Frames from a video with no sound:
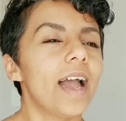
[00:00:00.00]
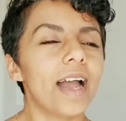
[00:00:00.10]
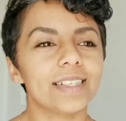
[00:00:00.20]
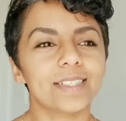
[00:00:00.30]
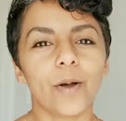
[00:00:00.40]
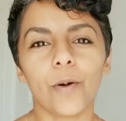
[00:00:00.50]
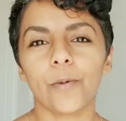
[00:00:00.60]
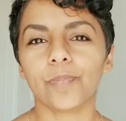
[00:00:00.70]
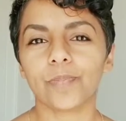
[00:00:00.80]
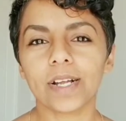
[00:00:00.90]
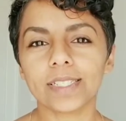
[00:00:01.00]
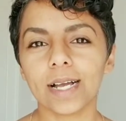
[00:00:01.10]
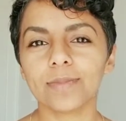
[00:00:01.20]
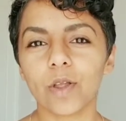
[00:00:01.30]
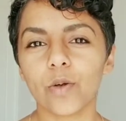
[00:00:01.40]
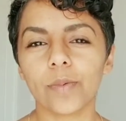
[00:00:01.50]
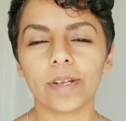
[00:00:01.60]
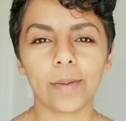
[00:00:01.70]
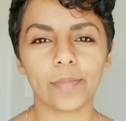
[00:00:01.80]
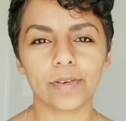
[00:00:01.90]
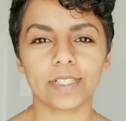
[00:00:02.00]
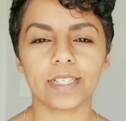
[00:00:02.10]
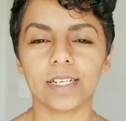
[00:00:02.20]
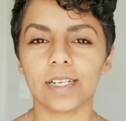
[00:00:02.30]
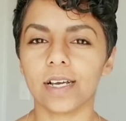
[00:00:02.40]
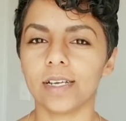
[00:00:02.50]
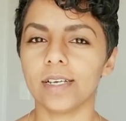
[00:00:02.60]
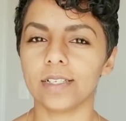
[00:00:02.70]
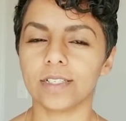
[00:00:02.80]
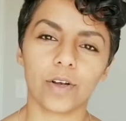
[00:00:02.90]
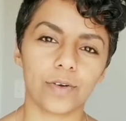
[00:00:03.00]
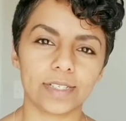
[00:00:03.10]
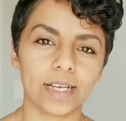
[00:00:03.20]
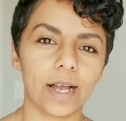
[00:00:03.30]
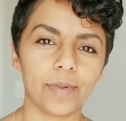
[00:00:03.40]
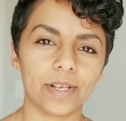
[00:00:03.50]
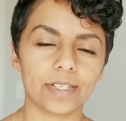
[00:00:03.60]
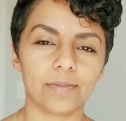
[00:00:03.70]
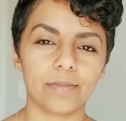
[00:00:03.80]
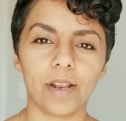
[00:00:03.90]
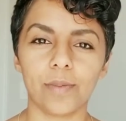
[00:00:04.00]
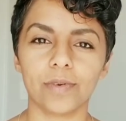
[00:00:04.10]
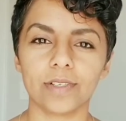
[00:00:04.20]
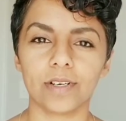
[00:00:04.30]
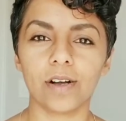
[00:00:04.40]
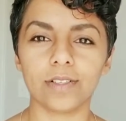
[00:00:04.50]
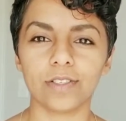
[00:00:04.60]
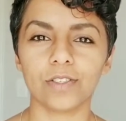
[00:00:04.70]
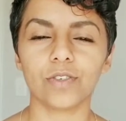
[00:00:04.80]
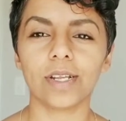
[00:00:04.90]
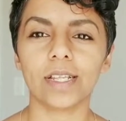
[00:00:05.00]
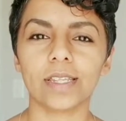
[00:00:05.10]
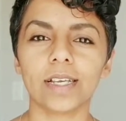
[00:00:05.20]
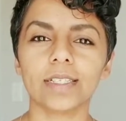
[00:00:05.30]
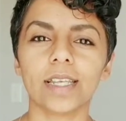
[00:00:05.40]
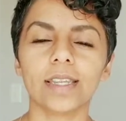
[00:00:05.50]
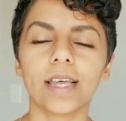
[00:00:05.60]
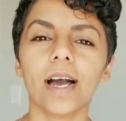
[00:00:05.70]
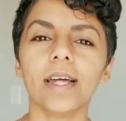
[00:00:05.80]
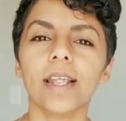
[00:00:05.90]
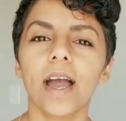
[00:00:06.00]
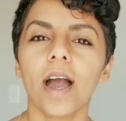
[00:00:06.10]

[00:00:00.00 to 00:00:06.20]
And so night times, although I'm a night person, is not a great time because I'm not able to concentrate and things like that.